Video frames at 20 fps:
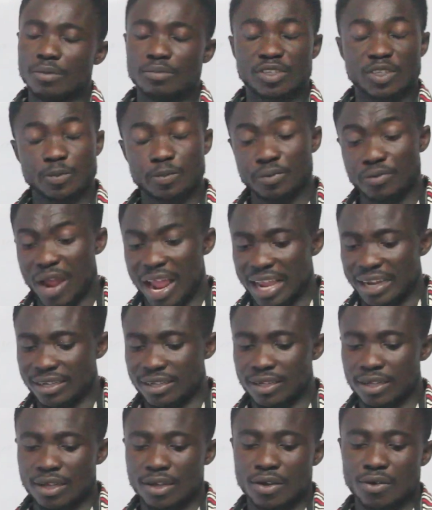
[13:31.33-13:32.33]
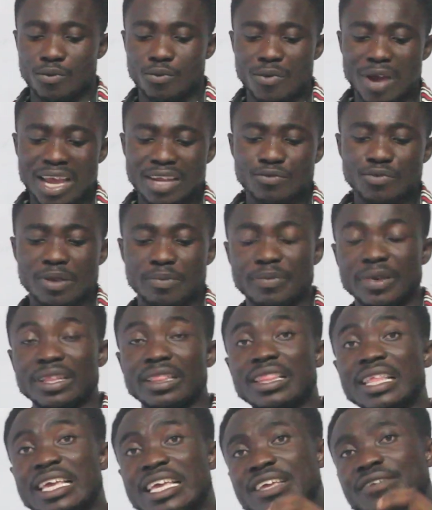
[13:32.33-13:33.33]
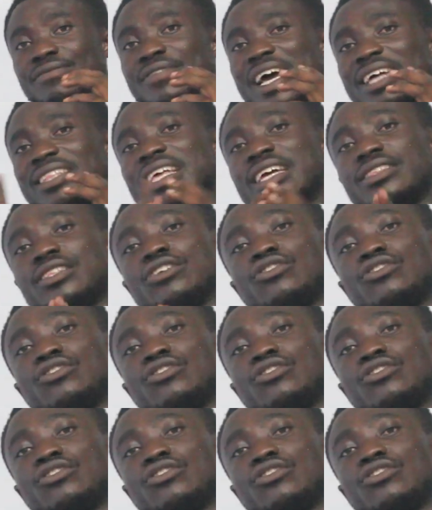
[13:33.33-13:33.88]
spread when we believe that the